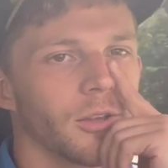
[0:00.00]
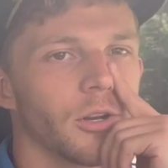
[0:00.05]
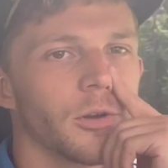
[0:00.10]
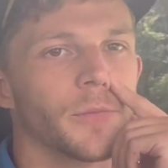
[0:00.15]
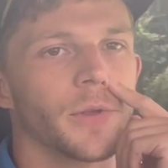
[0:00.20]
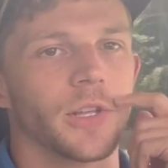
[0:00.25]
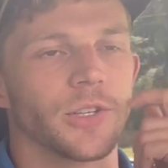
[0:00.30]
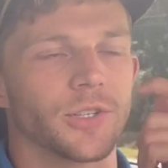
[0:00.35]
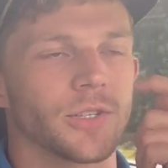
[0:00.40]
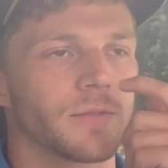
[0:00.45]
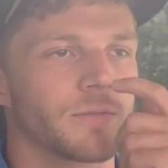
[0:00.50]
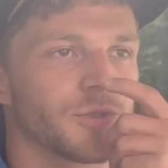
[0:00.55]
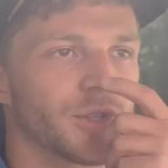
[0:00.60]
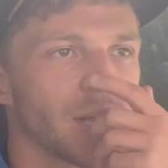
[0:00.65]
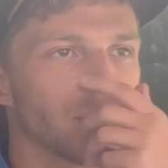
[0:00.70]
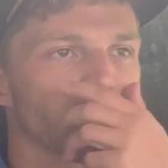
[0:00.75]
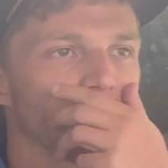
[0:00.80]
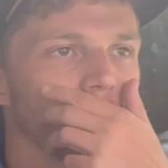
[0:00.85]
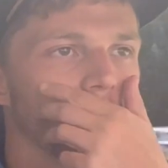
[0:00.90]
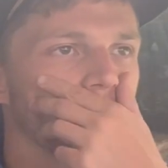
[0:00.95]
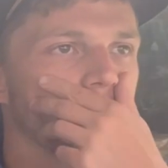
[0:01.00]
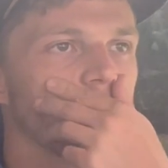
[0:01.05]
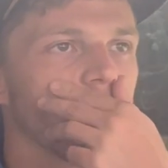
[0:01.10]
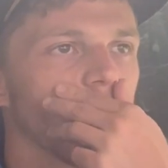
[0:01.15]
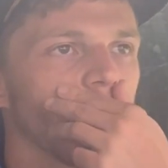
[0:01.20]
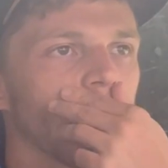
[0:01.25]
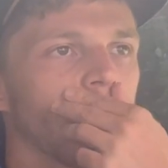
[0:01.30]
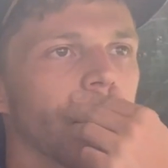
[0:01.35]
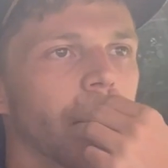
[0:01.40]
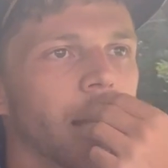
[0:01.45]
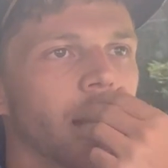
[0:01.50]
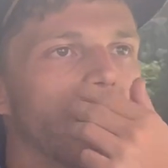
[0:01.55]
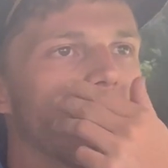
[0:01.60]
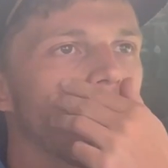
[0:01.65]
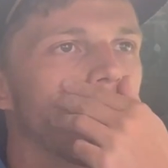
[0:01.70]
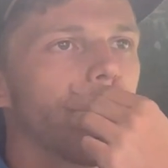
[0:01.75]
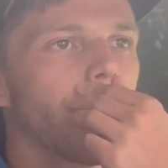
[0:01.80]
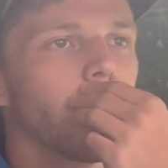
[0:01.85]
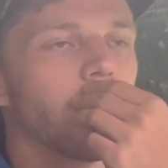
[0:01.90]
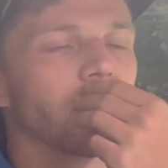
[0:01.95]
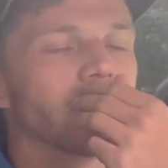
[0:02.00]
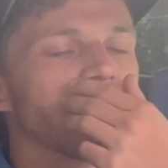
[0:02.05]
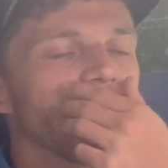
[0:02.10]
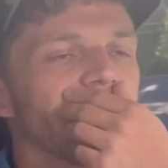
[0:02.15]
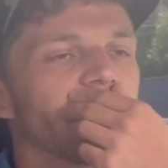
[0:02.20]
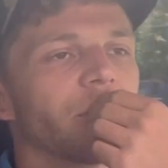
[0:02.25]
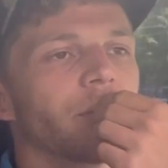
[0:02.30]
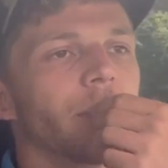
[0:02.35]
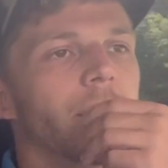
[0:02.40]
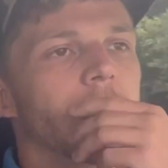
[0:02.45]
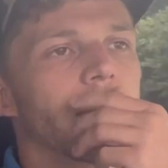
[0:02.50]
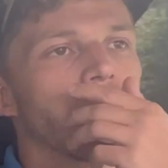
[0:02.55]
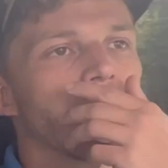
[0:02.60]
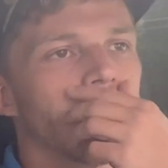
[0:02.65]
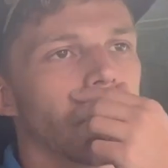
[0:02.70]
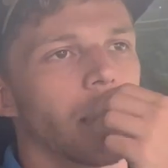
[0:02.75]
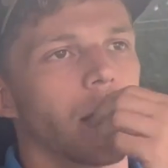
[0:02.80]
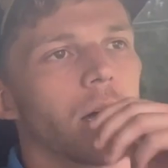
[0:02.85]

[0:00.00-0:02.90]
You know what I mean? Just change when I get there. will take it from there.